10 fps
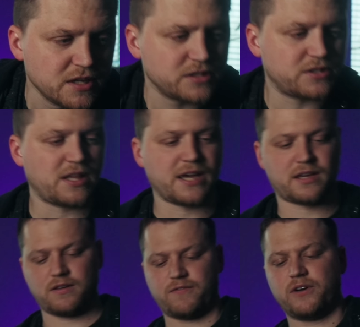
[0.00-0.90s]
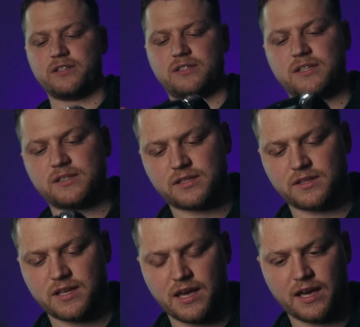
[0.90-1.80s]
So like, for instance,
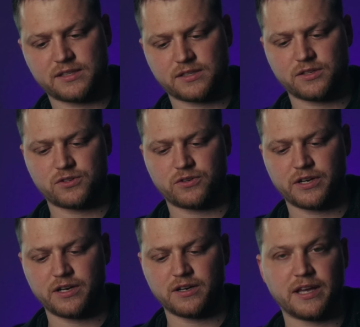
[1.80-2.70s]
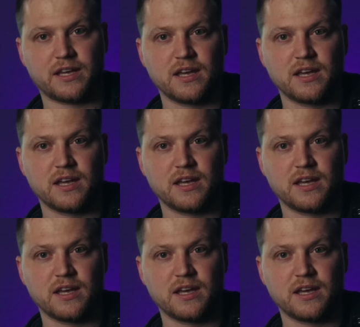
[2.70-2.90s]
the Hex controller here, like